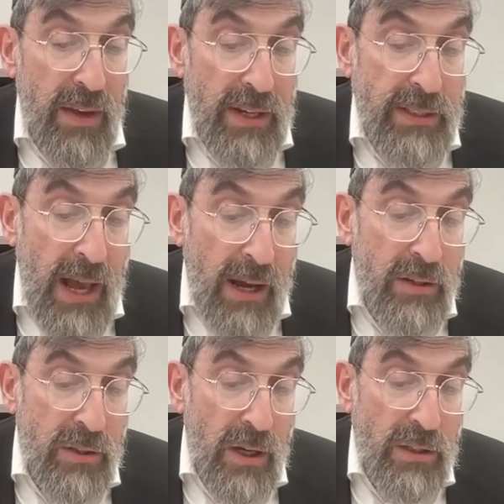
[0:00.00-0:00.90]
v'es
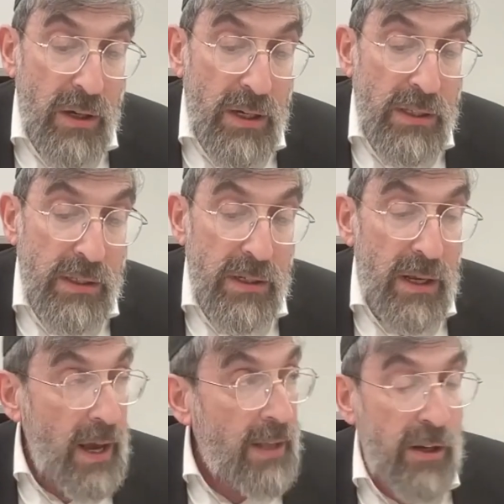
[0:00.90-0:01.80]
haksasos,
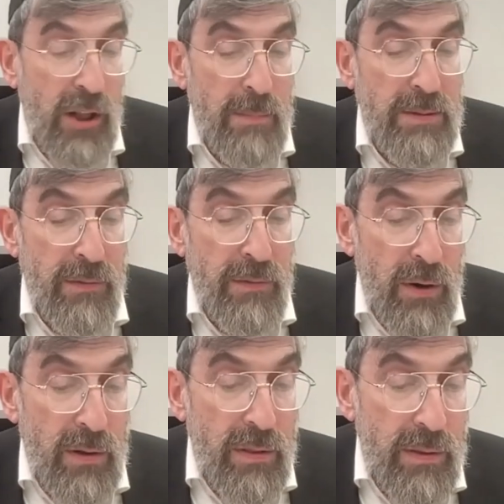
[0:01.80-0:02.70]
and the clumps of
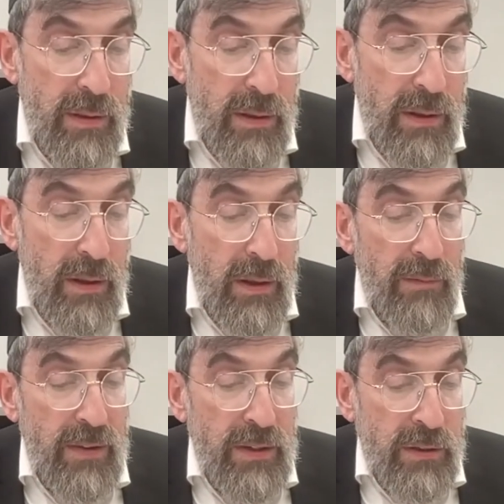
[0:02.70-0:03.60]
earth,
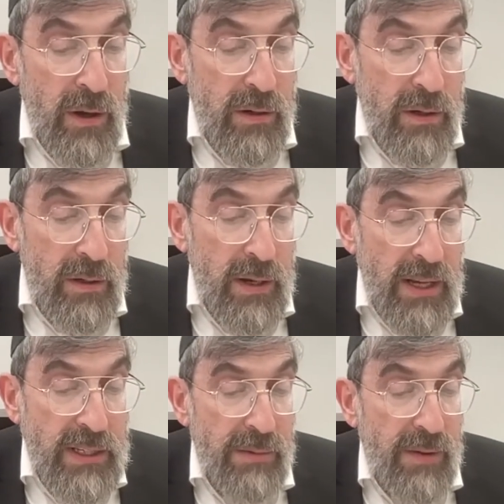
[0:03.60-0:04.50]
v'zorken
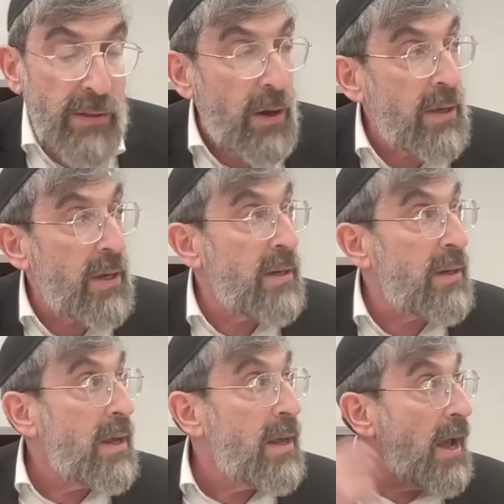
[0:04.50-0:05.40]
es
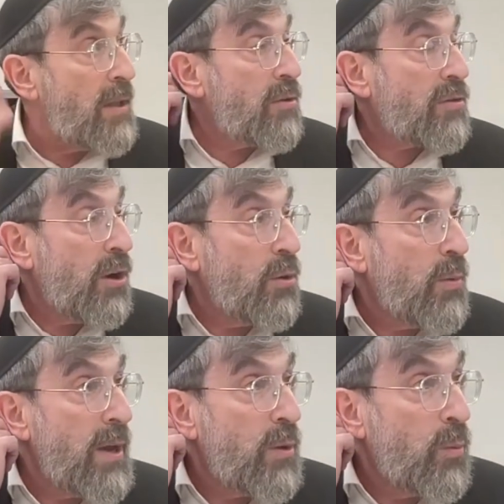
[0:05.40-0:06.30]
avadoyin, and you throw
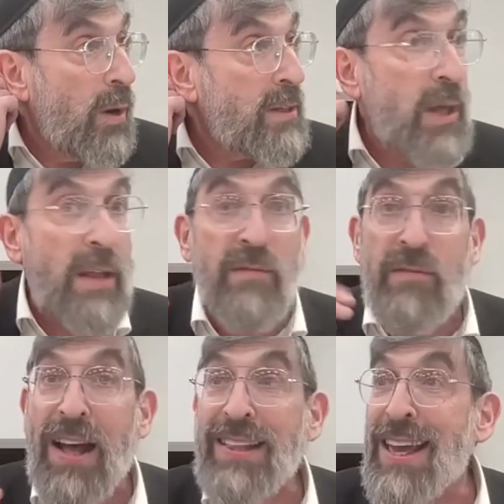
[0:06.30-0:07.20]
away the ones that
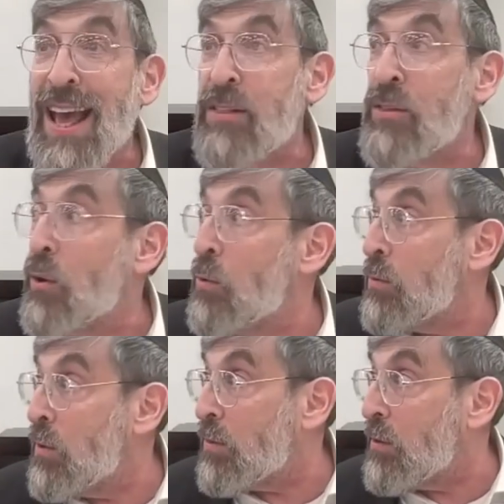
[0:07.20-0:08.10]
vaday had
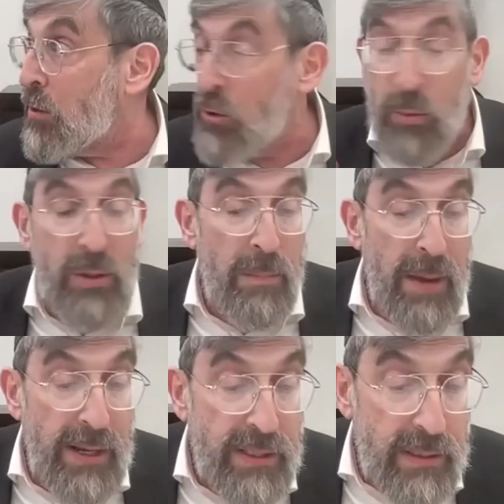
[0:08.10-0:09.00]
nothing to do with the
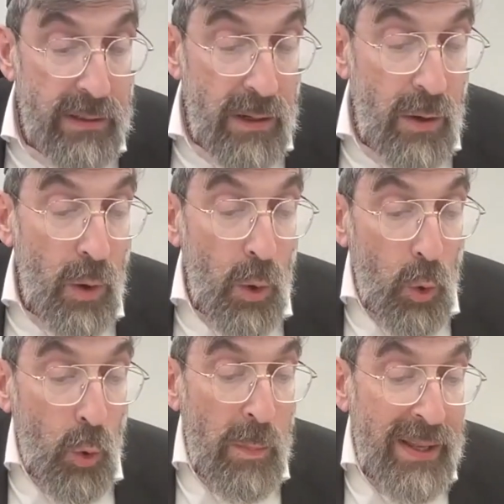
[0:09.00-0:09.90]
mace,
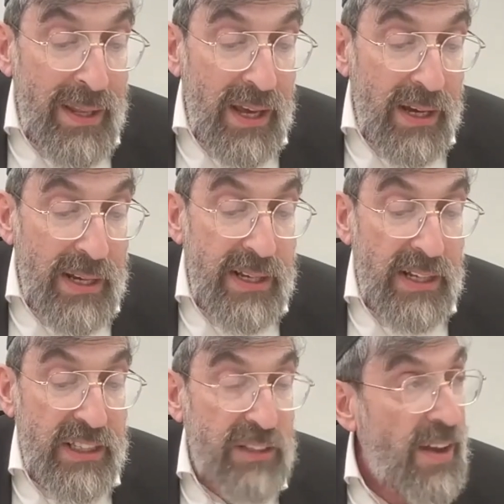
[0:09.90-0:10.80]
umeiniach es
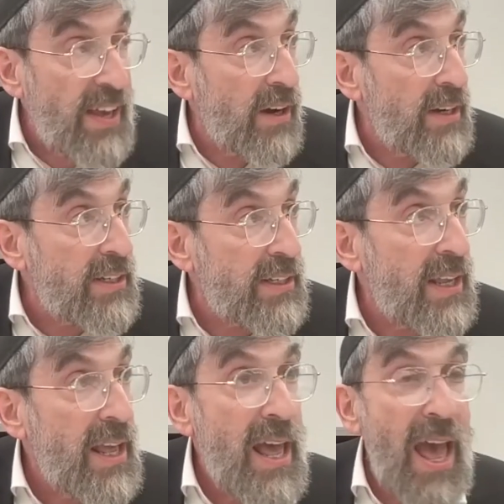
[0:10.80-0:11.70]

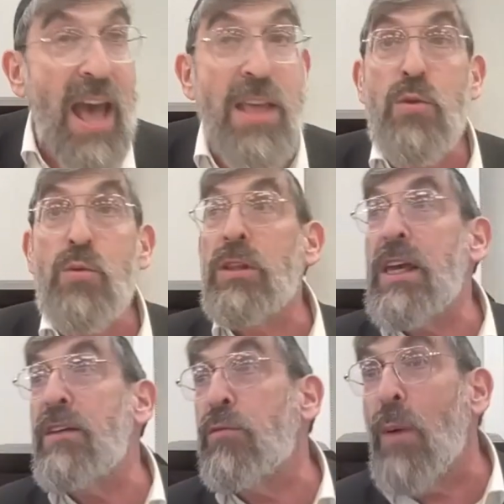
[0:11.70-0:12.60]
hasveikos, and you
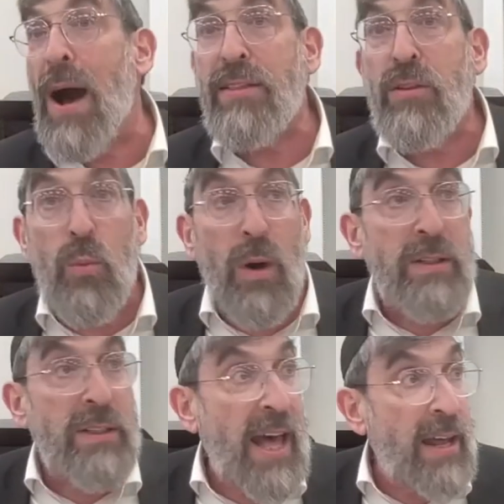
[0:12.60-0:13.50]
leave the
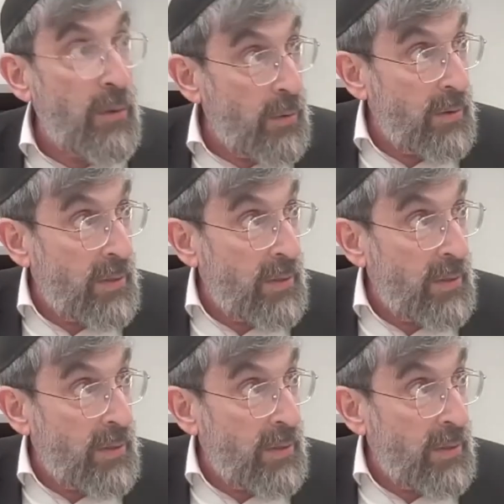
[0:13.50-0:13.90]
ones that